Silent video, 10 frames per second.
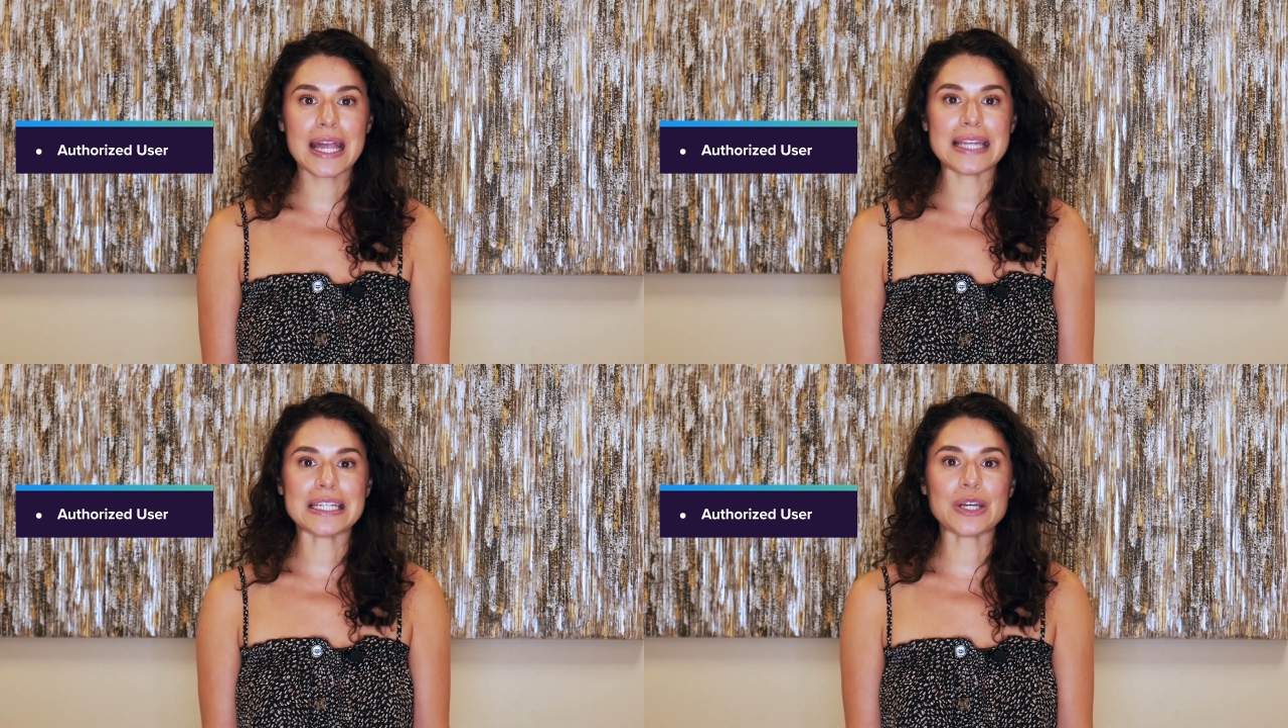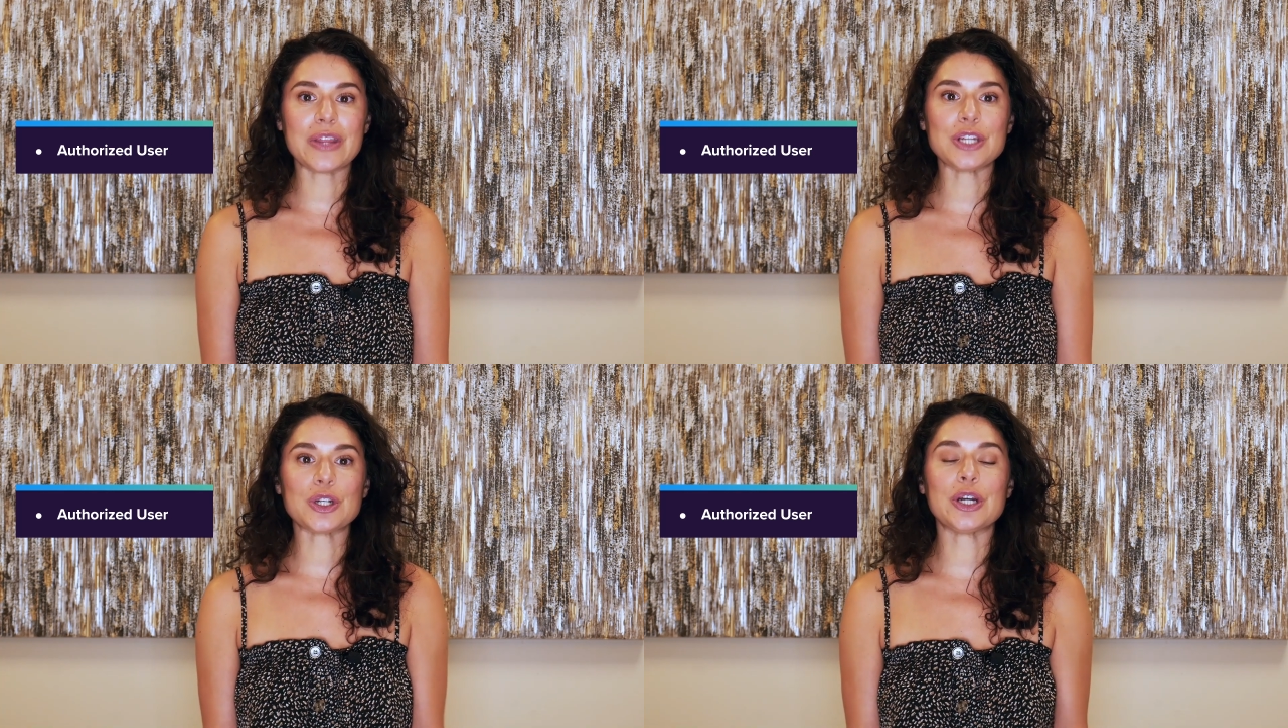until
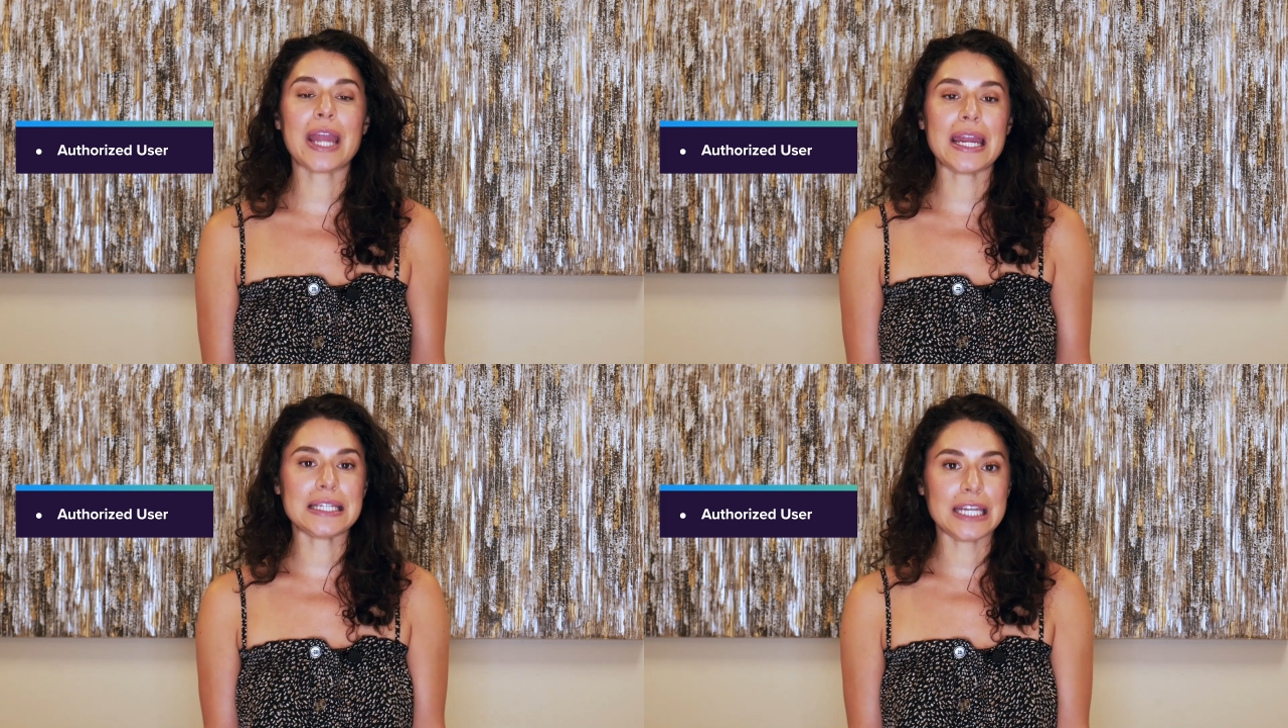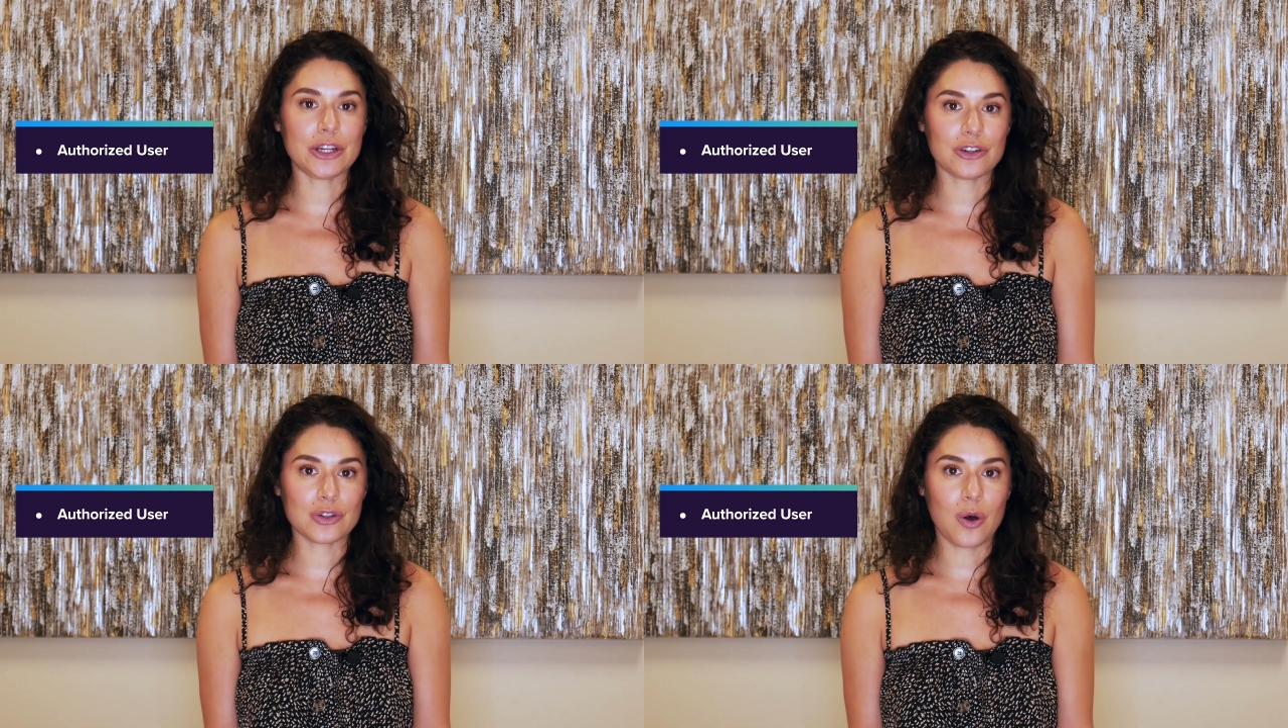they turn 18
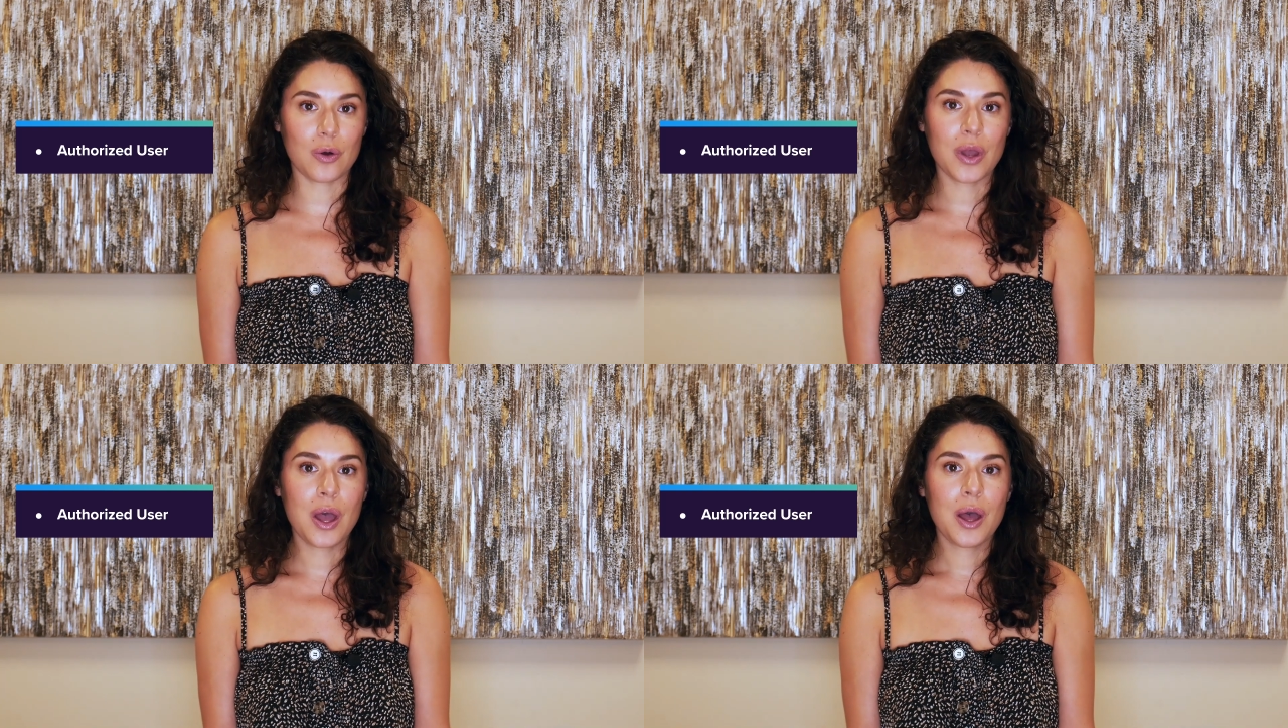years old,